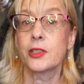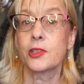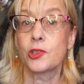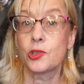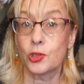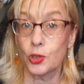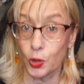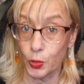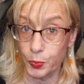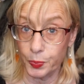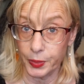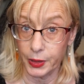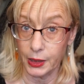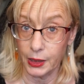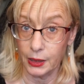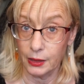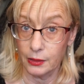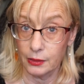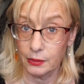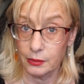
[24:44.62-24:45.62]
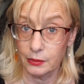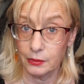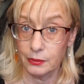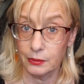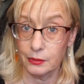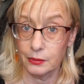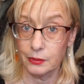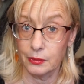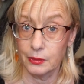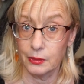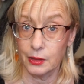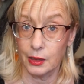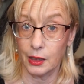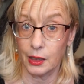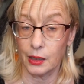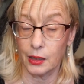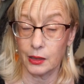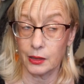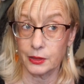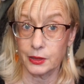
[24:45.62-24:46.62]
soapy
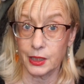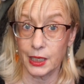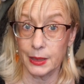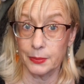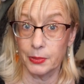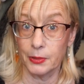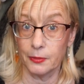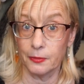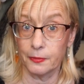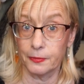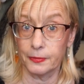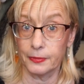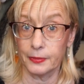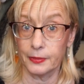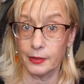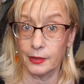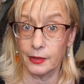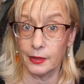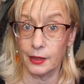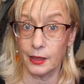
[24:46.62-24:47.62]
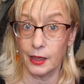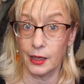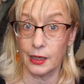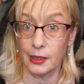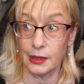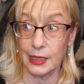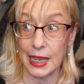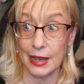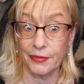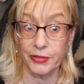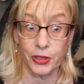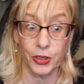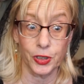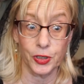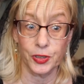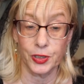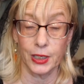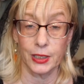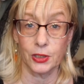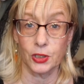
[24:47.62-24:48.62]
uh, type of uh, lavender
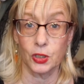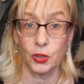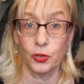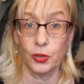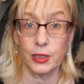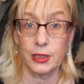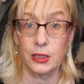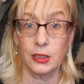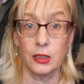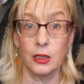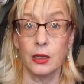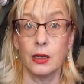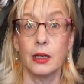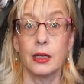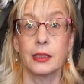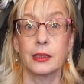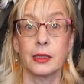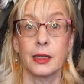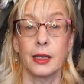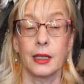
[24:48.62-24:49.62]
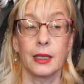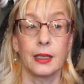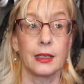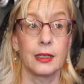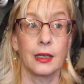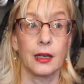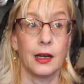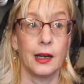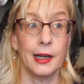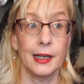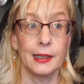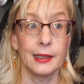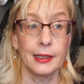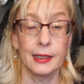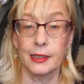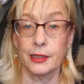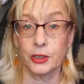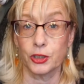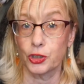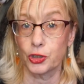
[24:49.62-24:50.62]
scent, so it's not a
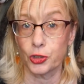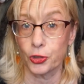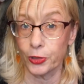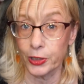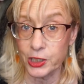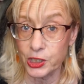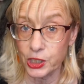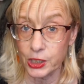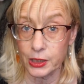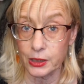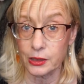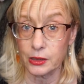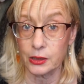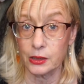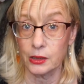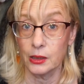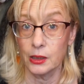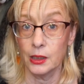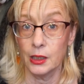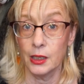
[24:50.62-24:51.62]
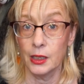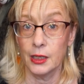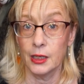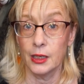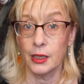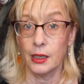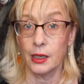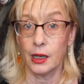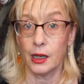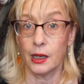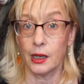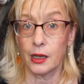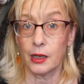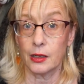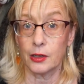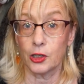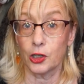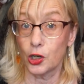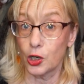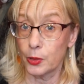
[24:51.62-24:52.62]
highly astringent
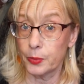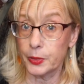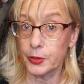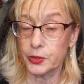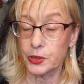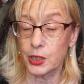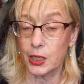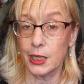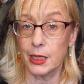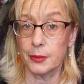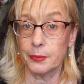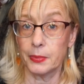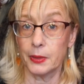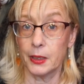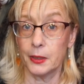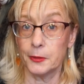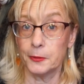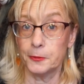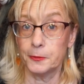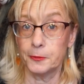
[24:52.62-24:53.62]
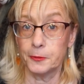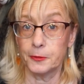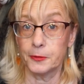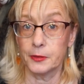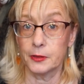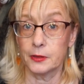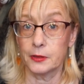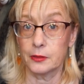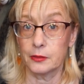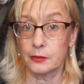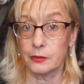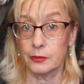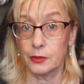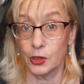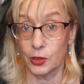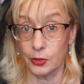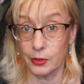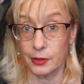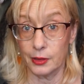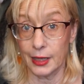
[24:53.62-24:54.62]
uh, herbal type of
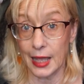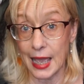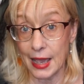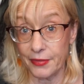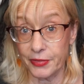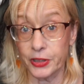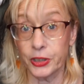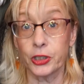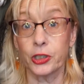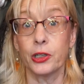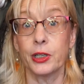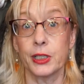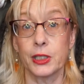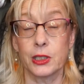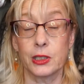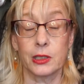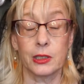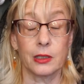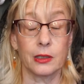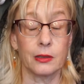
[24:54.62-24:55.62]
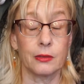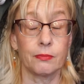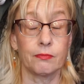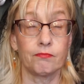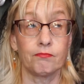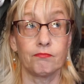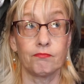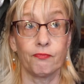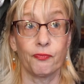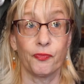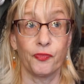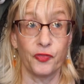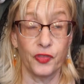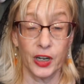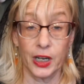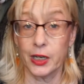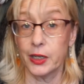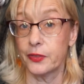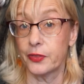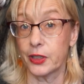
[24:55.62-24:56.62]
lavender. It's
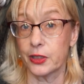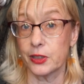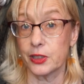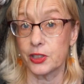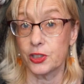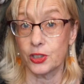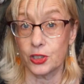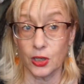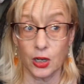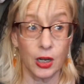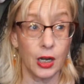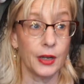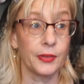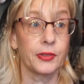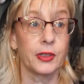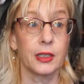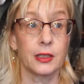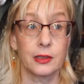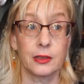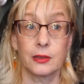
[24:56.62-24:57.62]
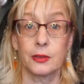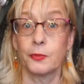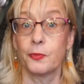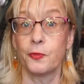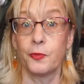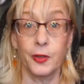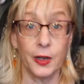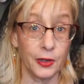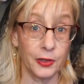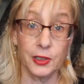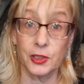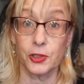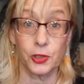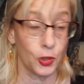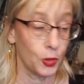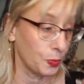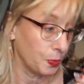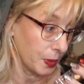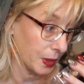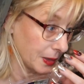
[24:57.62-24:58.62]
very, very soft. It's very
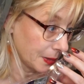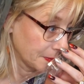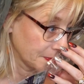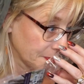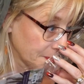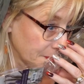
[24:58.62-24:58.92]
soapy.